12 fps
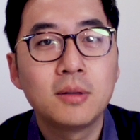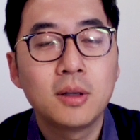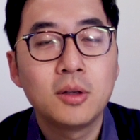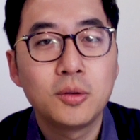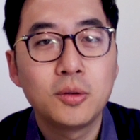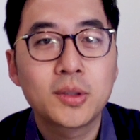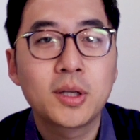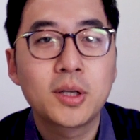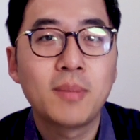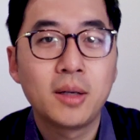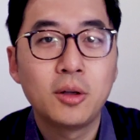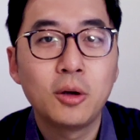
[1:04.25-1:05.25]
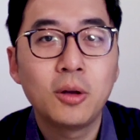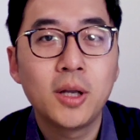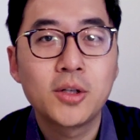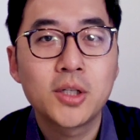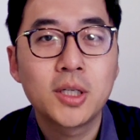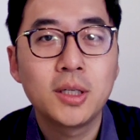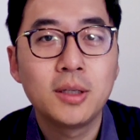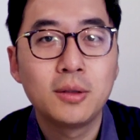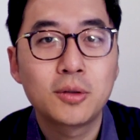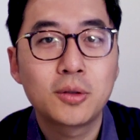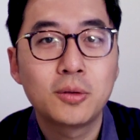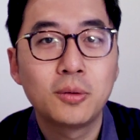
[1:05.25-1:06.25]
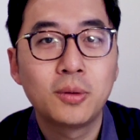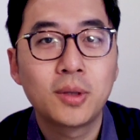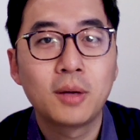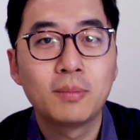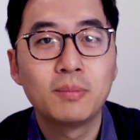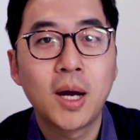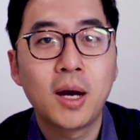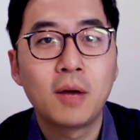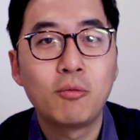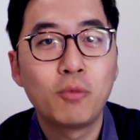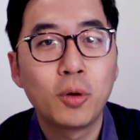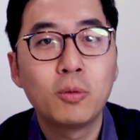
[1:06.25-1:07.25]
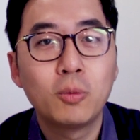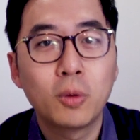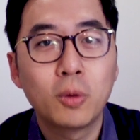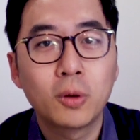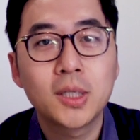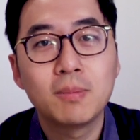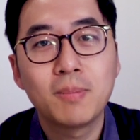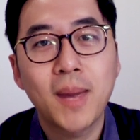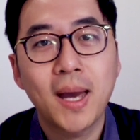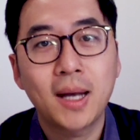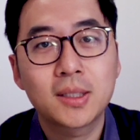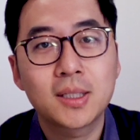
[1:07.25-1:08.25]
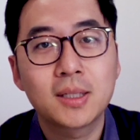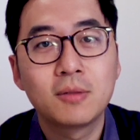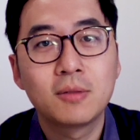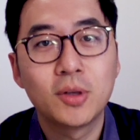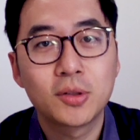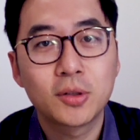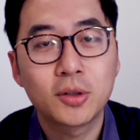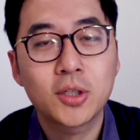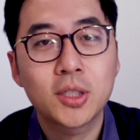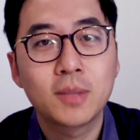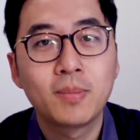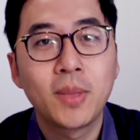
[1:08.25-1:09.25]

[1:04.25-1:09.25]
use some of my knowledge into some real-world impact research.